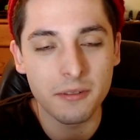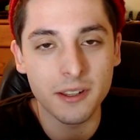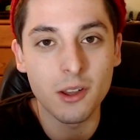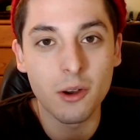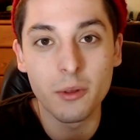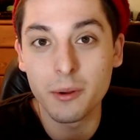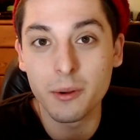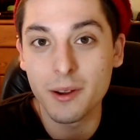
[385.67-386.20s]
and
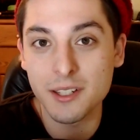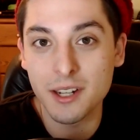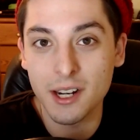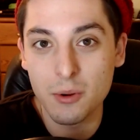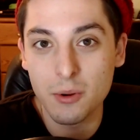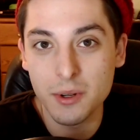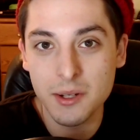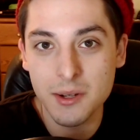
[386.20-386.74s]
the only reason I
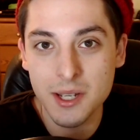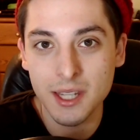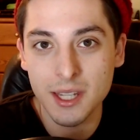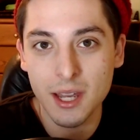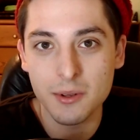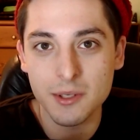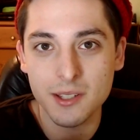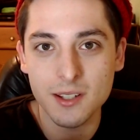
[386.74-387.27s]
quit doing
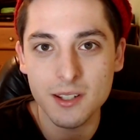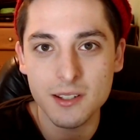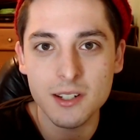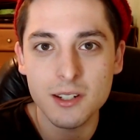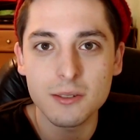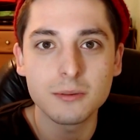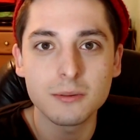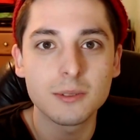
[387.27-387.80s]
that was because, you know,